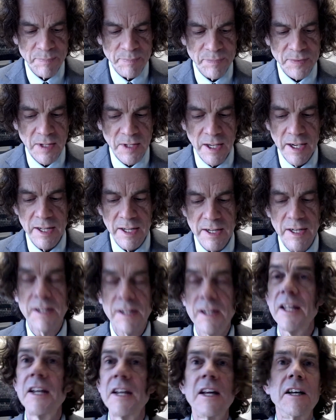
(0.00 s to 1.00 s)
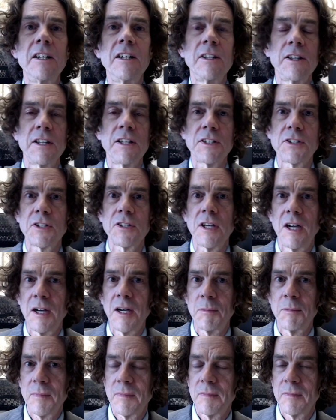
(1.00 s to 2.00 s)
And Anita Hill,
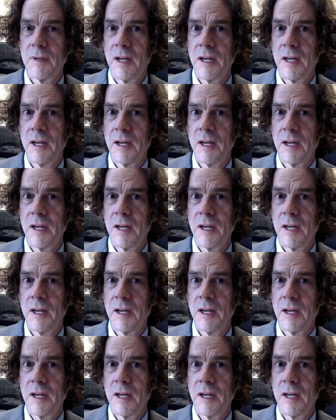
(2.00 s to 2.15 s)
this